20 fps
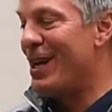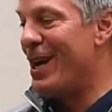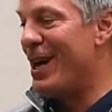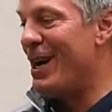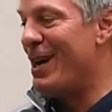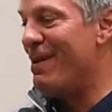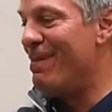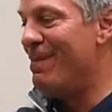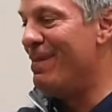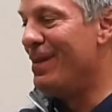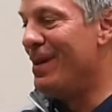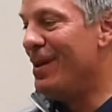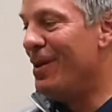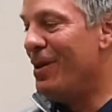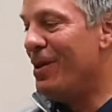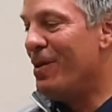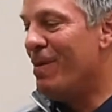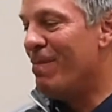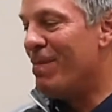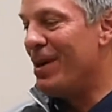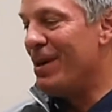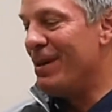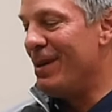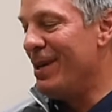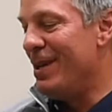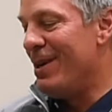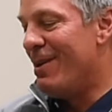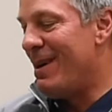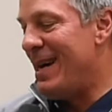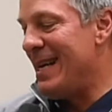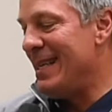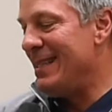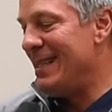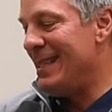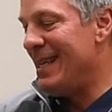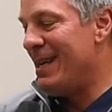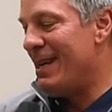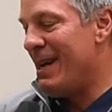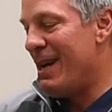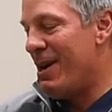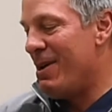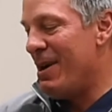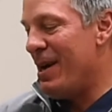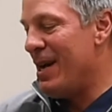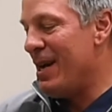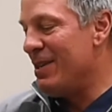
Uh, but, you know, I set out,